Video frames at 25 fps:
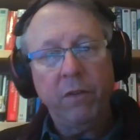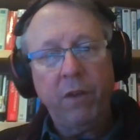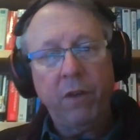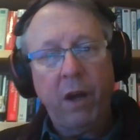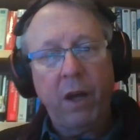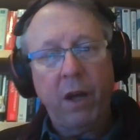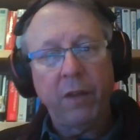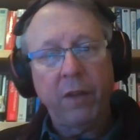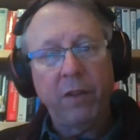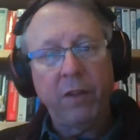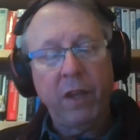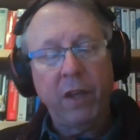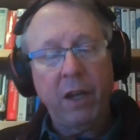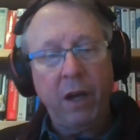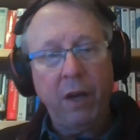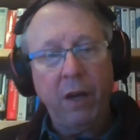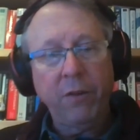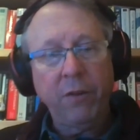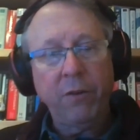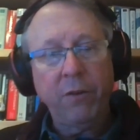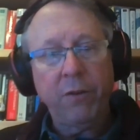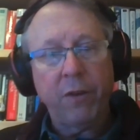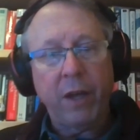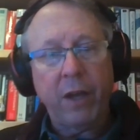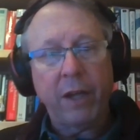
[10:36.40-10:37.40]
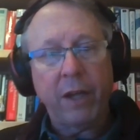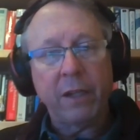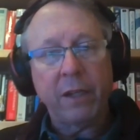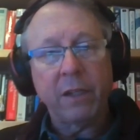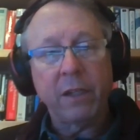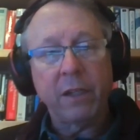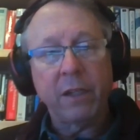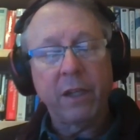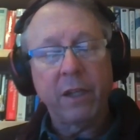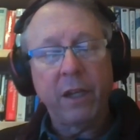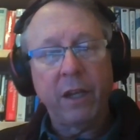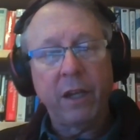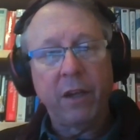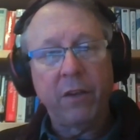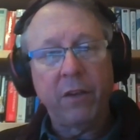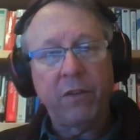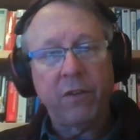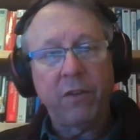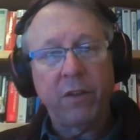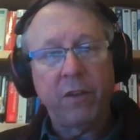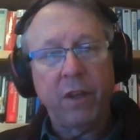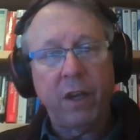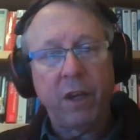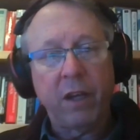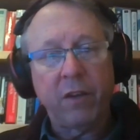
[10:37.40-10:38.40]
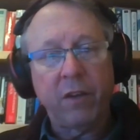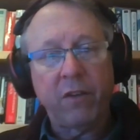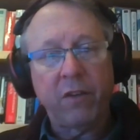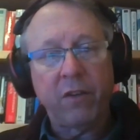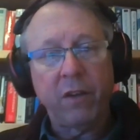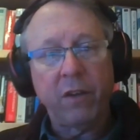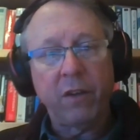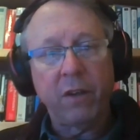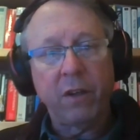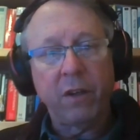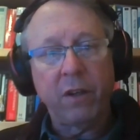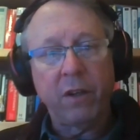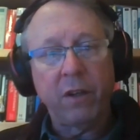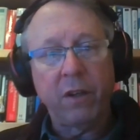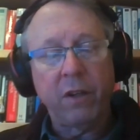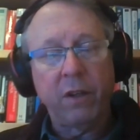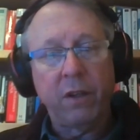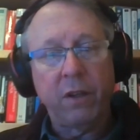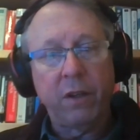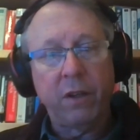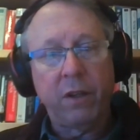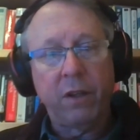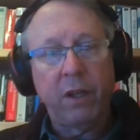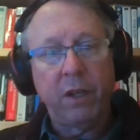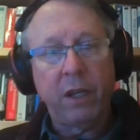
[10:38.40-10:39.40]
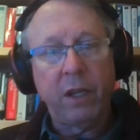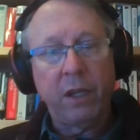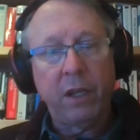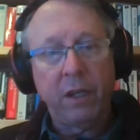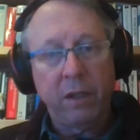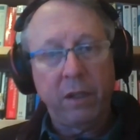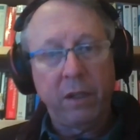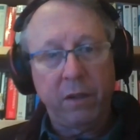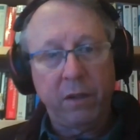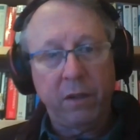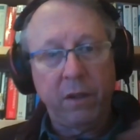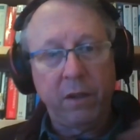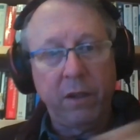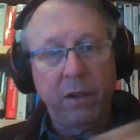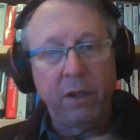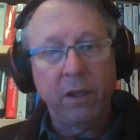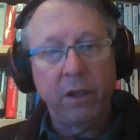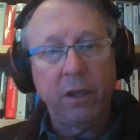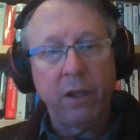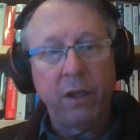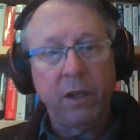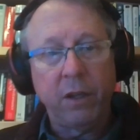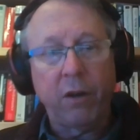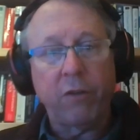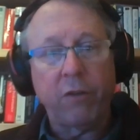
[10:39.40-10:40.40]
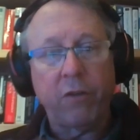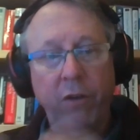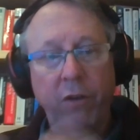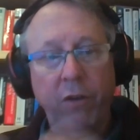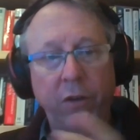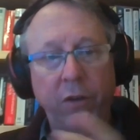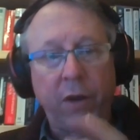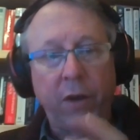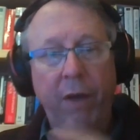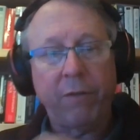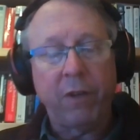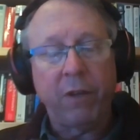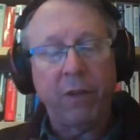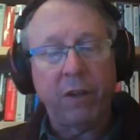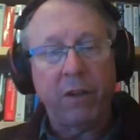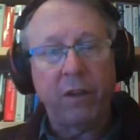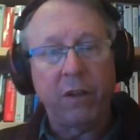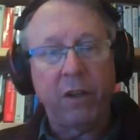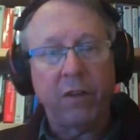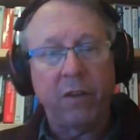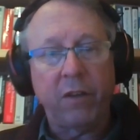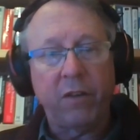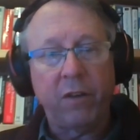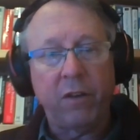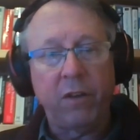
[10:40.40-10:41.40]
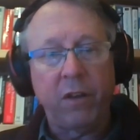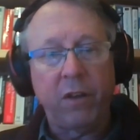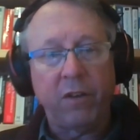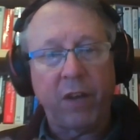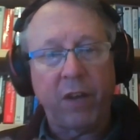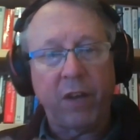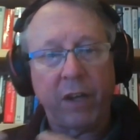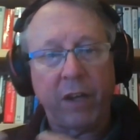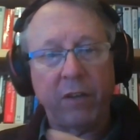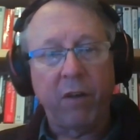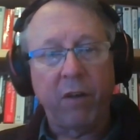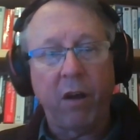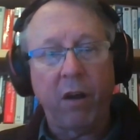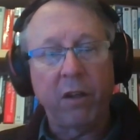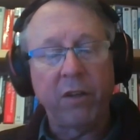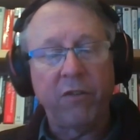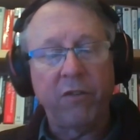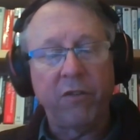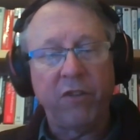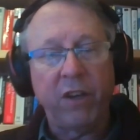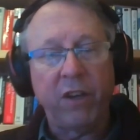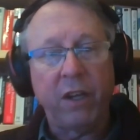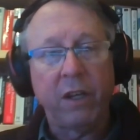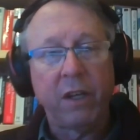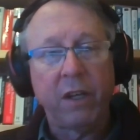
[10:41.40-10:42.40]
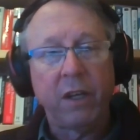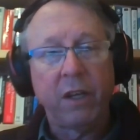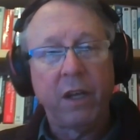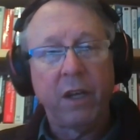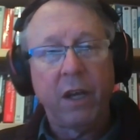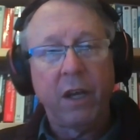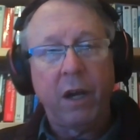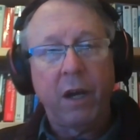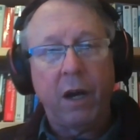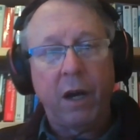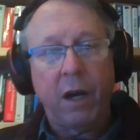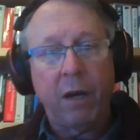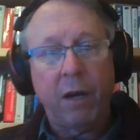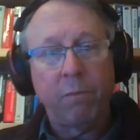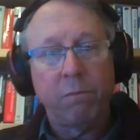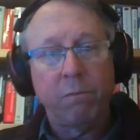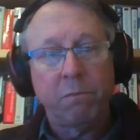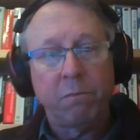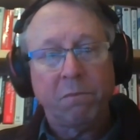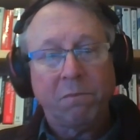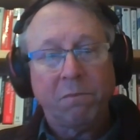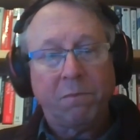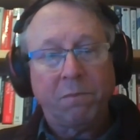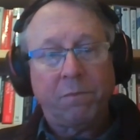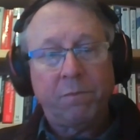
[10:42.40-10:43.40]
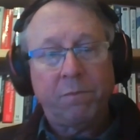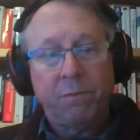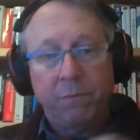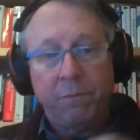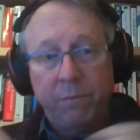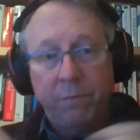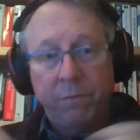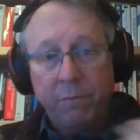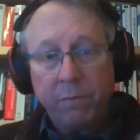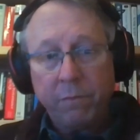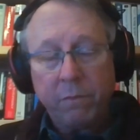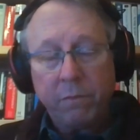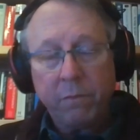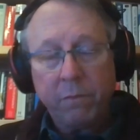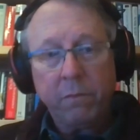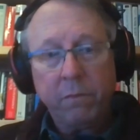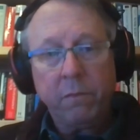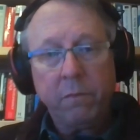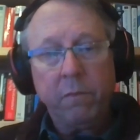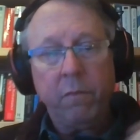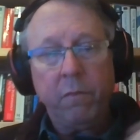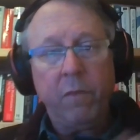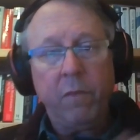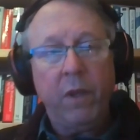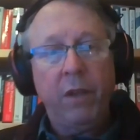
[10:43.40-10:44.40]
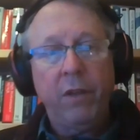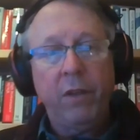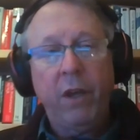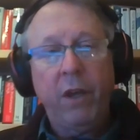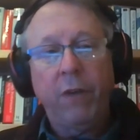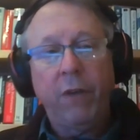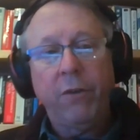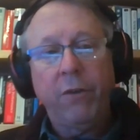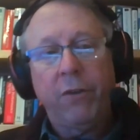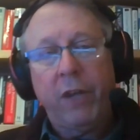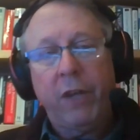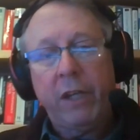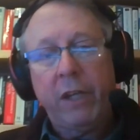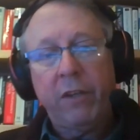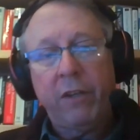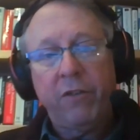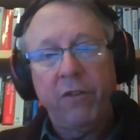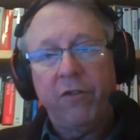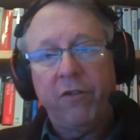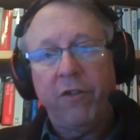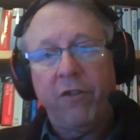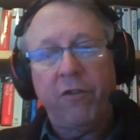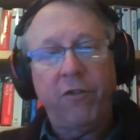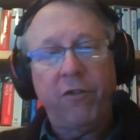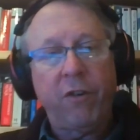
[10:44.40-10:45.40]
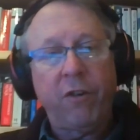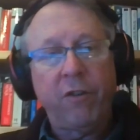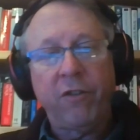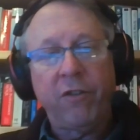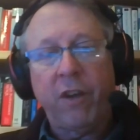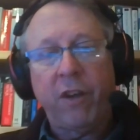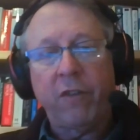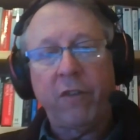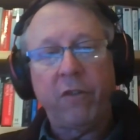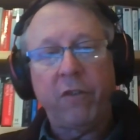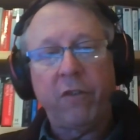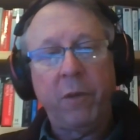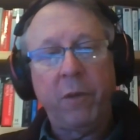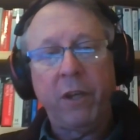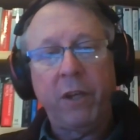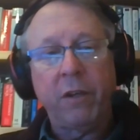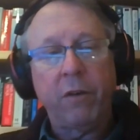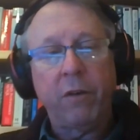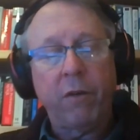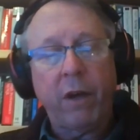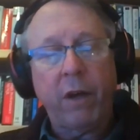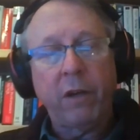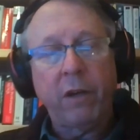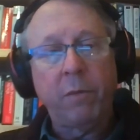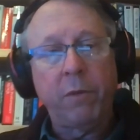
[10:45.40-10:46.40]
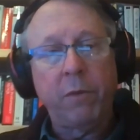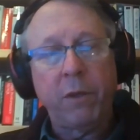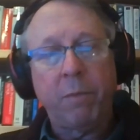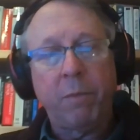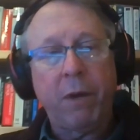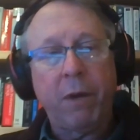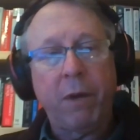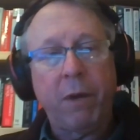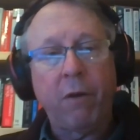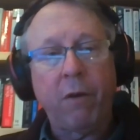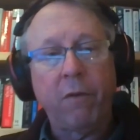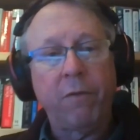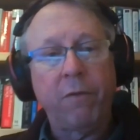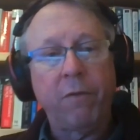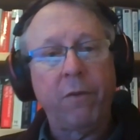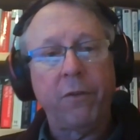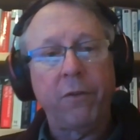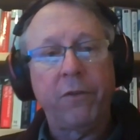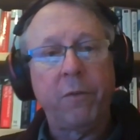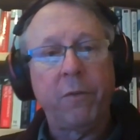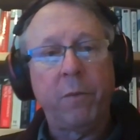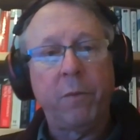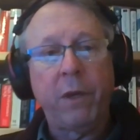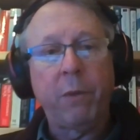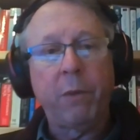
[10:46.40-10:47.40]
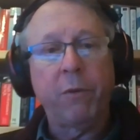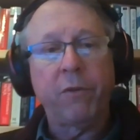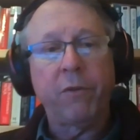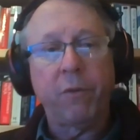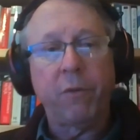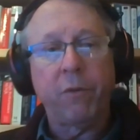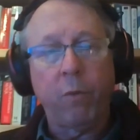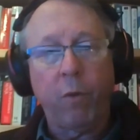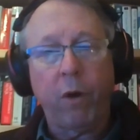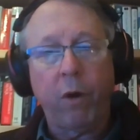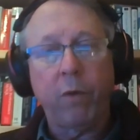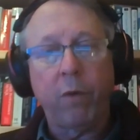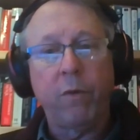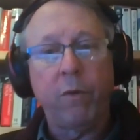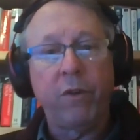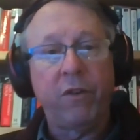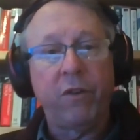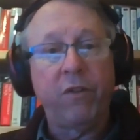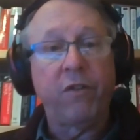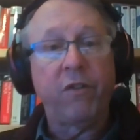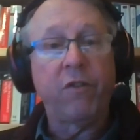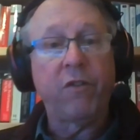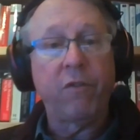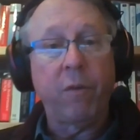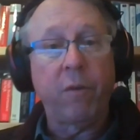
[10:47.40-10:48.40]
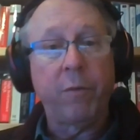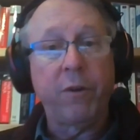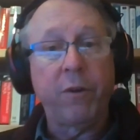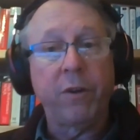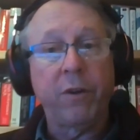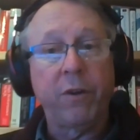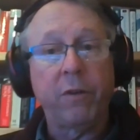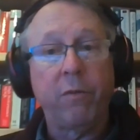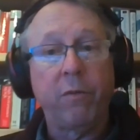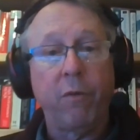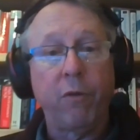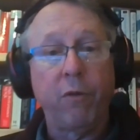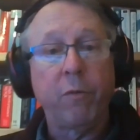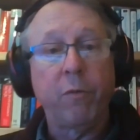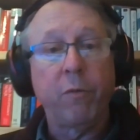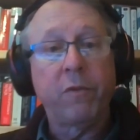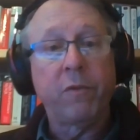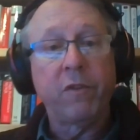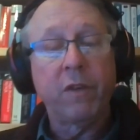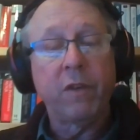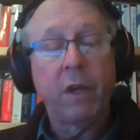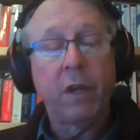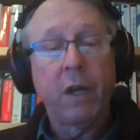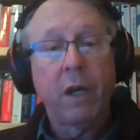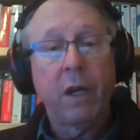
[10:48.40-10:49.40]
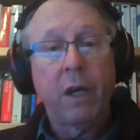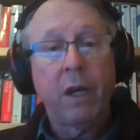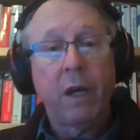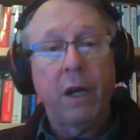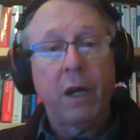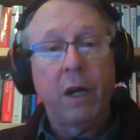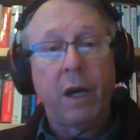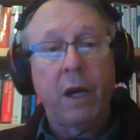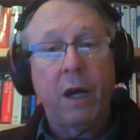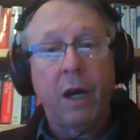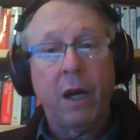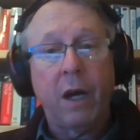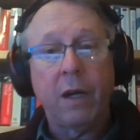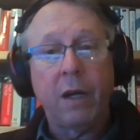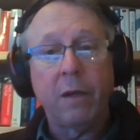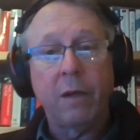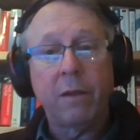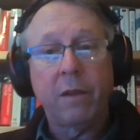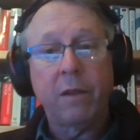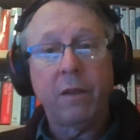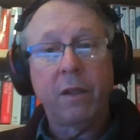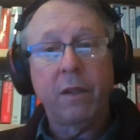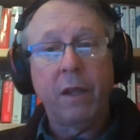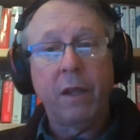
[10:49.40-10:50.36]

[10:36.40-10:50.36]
Uh, the other thing is that the you know so you have the the, the technology. Um, the other thing is it just turns out to be incredibly powerful to be able to work with distributed groups, uh,